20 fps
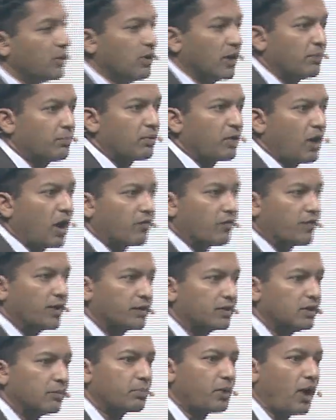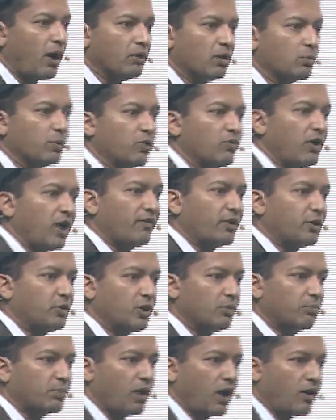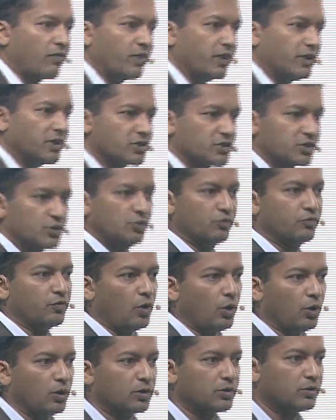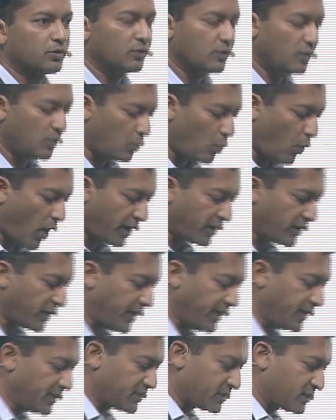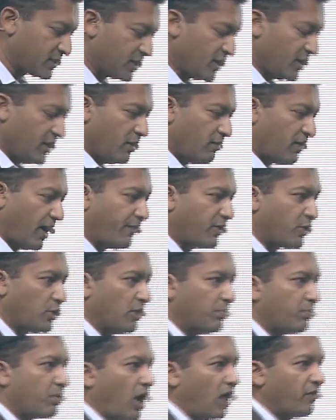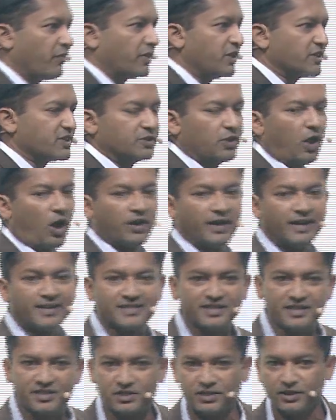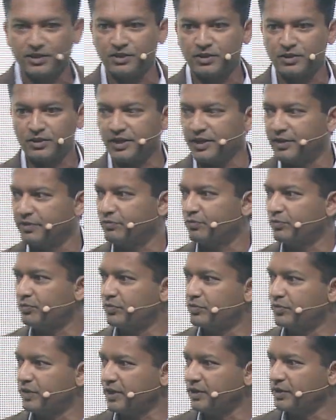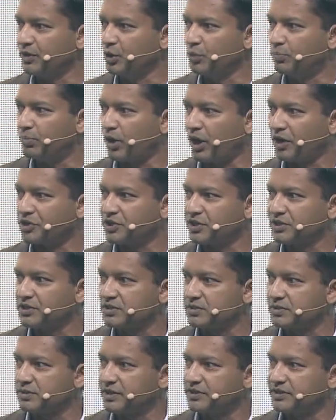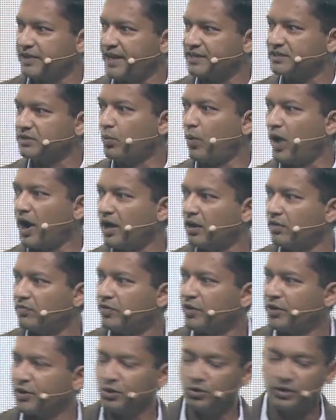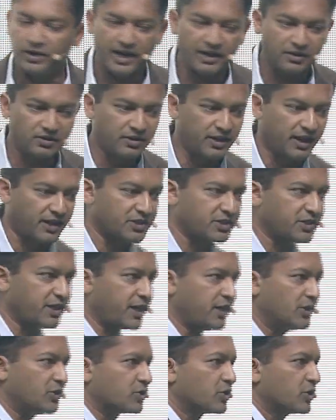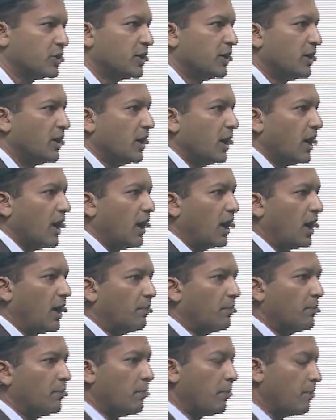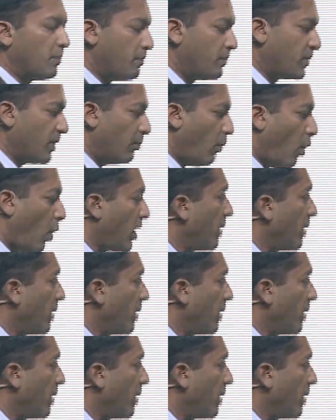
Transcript: and profit. The problem with revenue and profit is twofold. One is revenue and profit is non-existent in new projects. It takes a while for you to get to that stage. The more